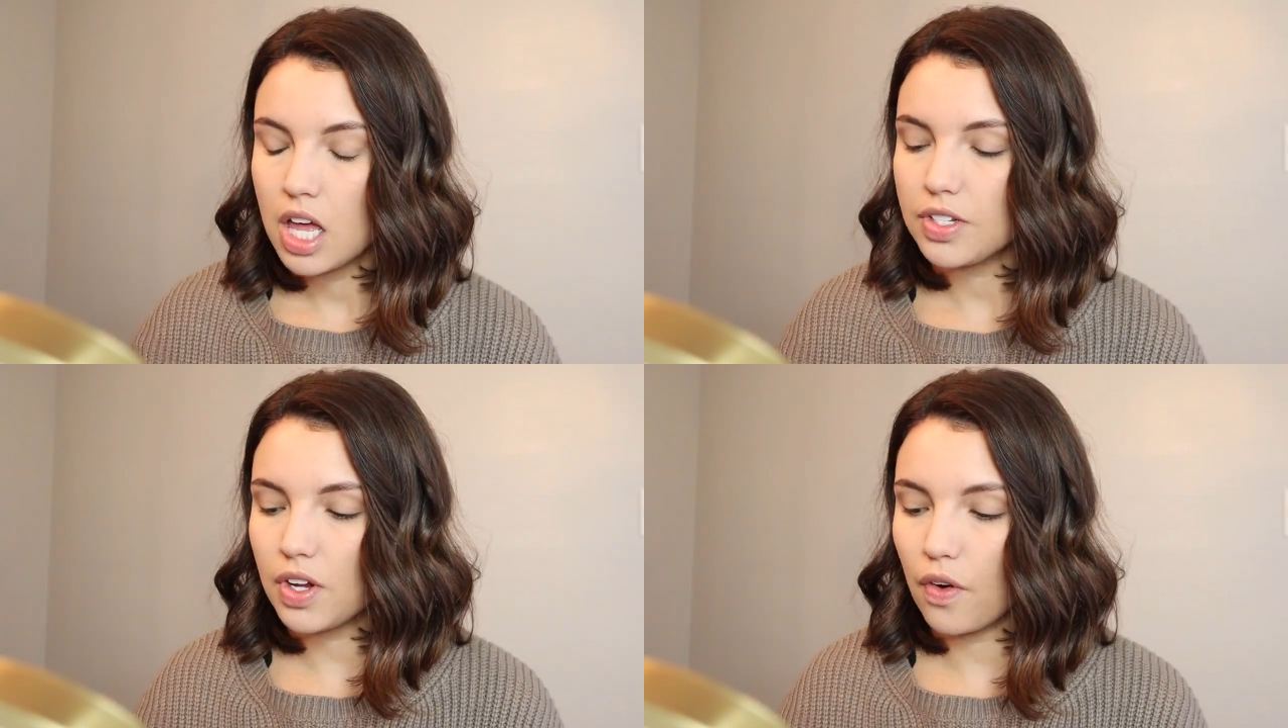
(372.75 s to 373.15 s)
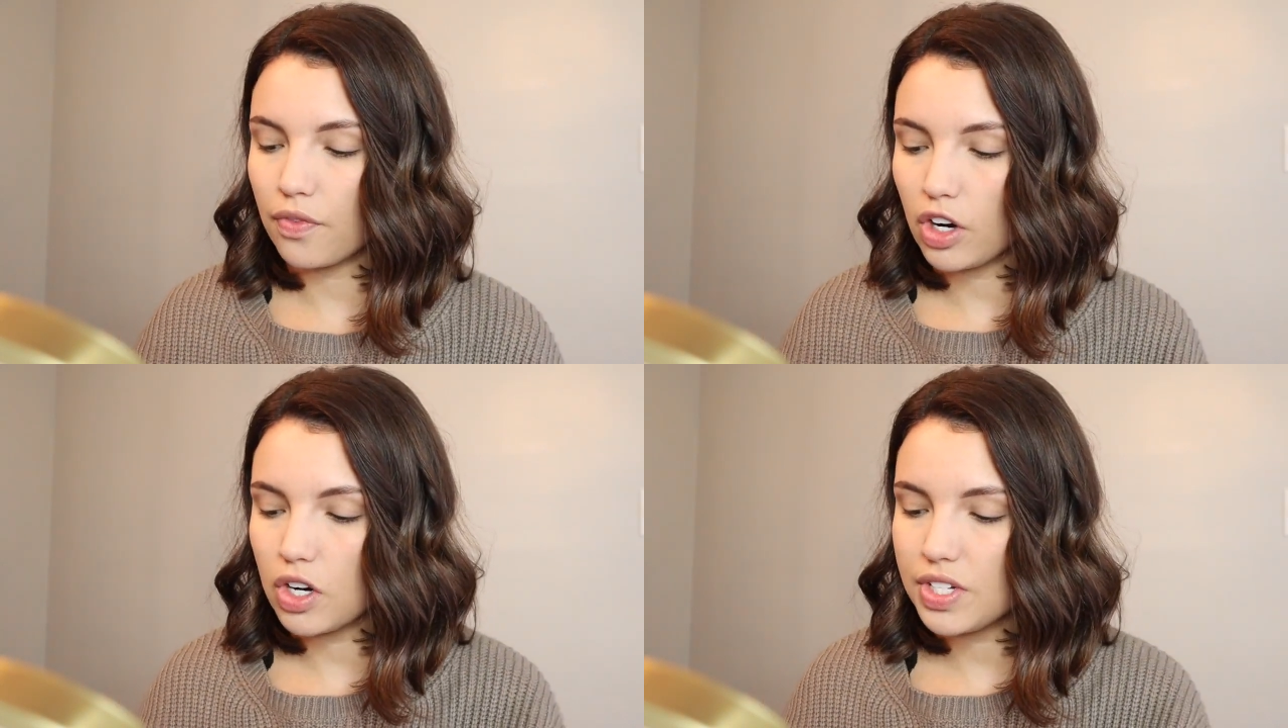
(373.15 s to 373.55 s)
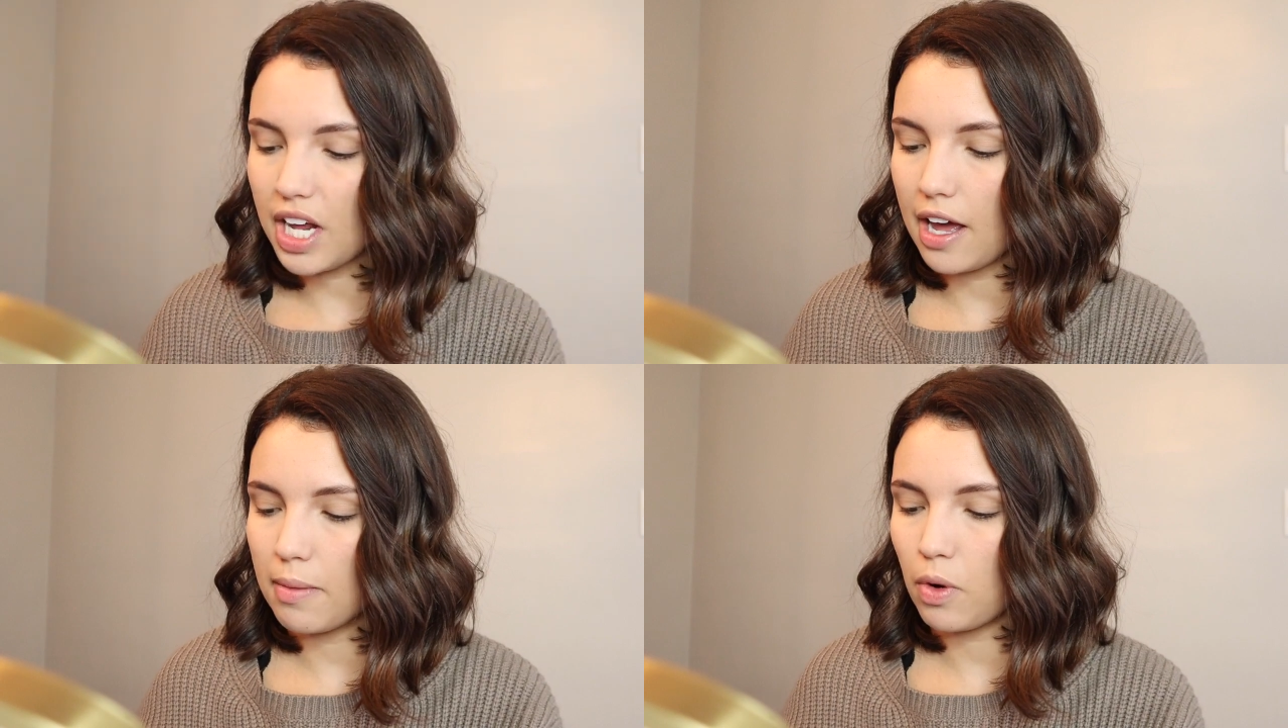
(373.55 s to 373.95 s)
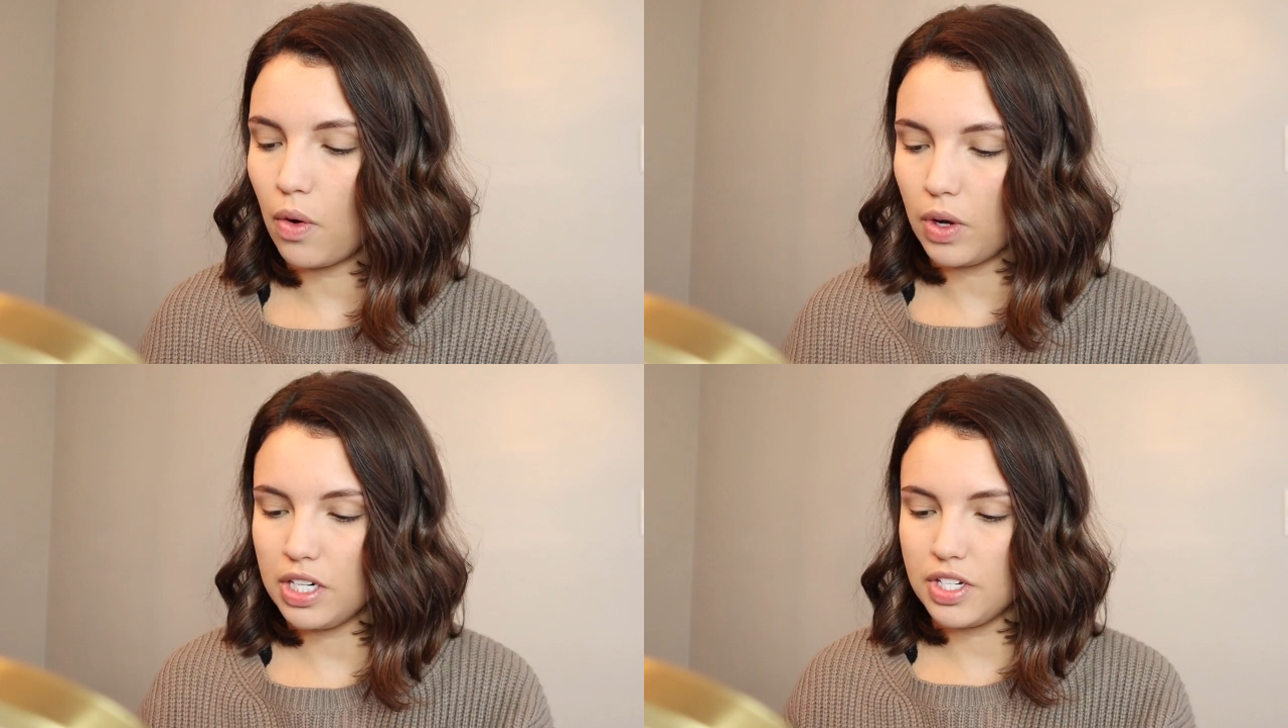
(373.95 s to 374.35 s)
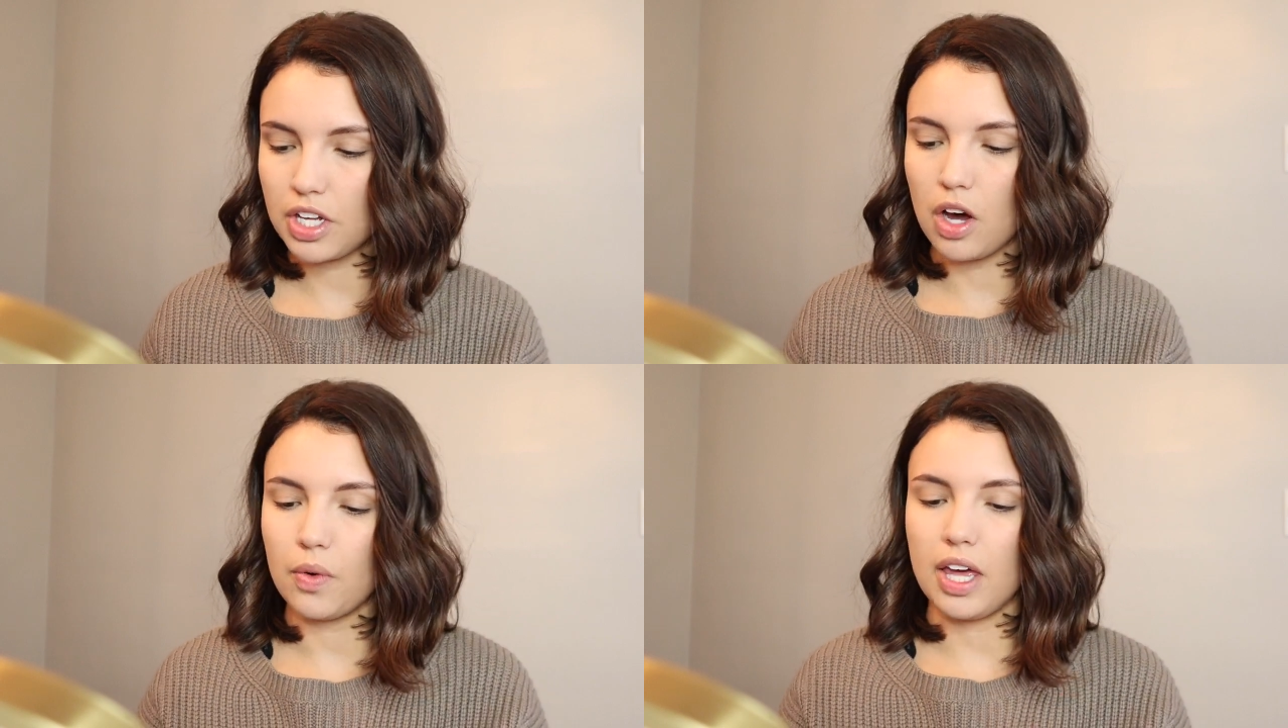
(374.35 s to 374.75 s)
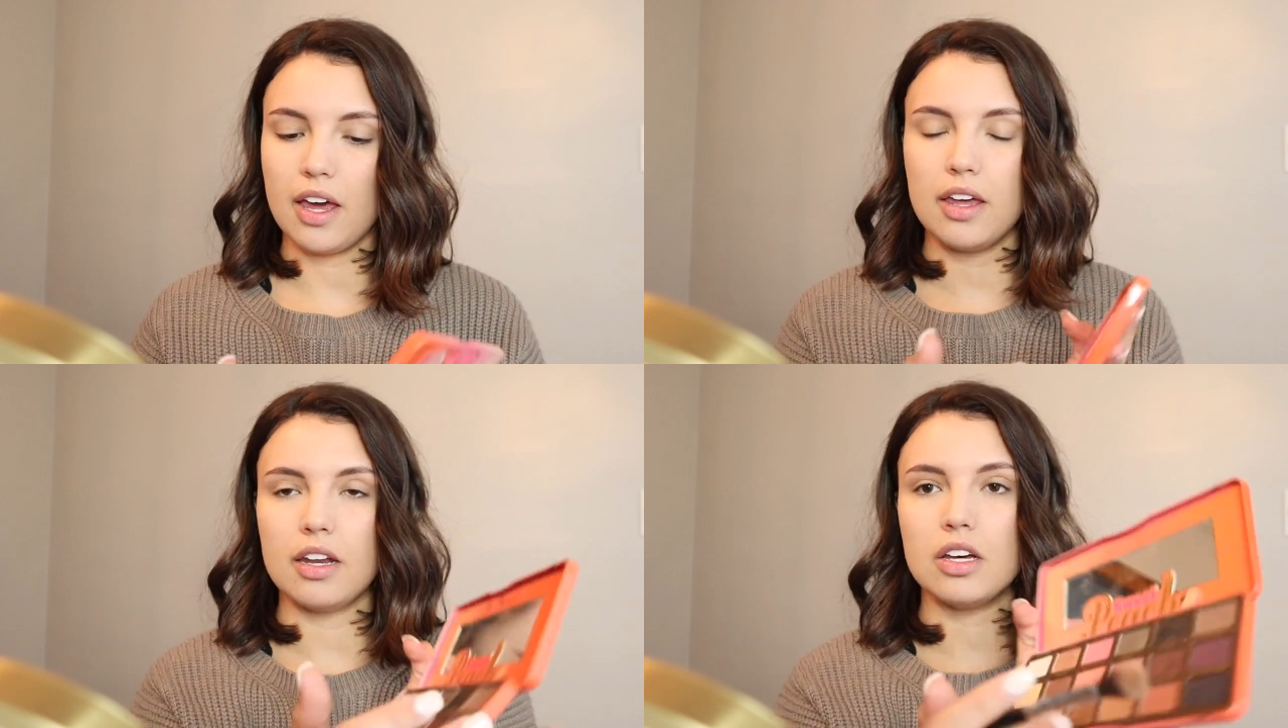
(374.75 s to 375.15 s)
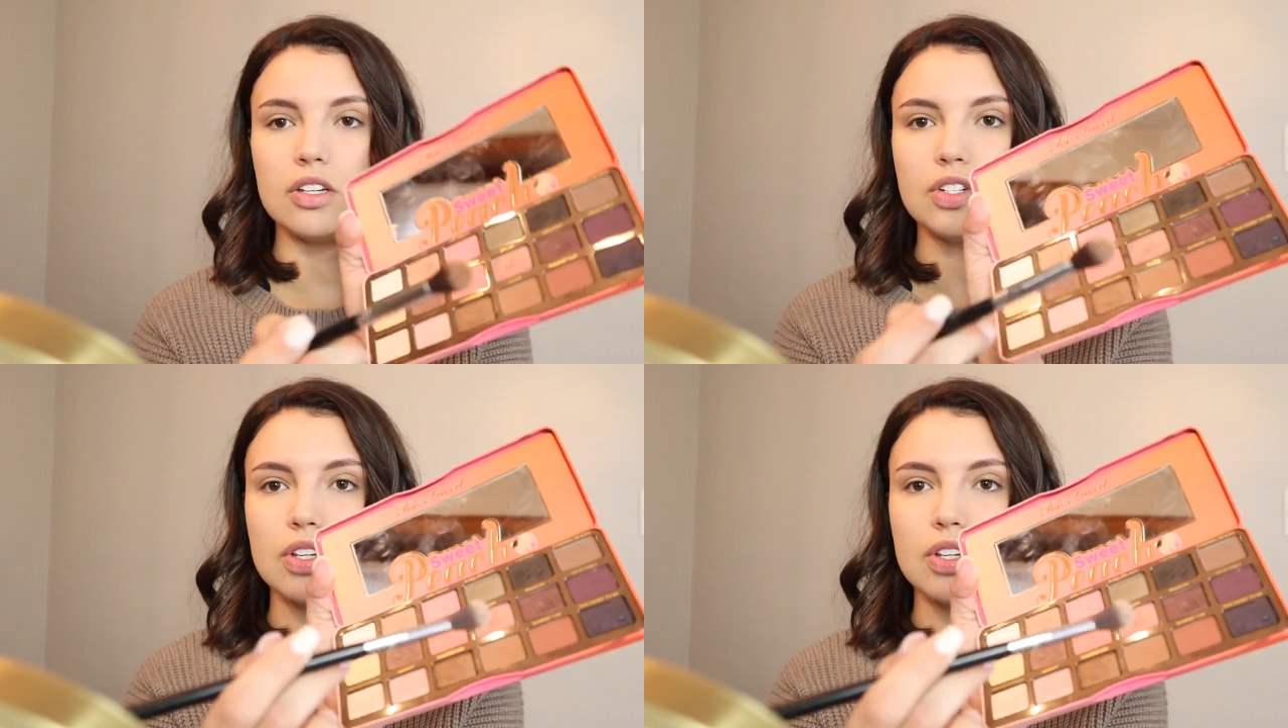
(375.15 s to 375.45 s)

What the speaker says: So first, I am going to go in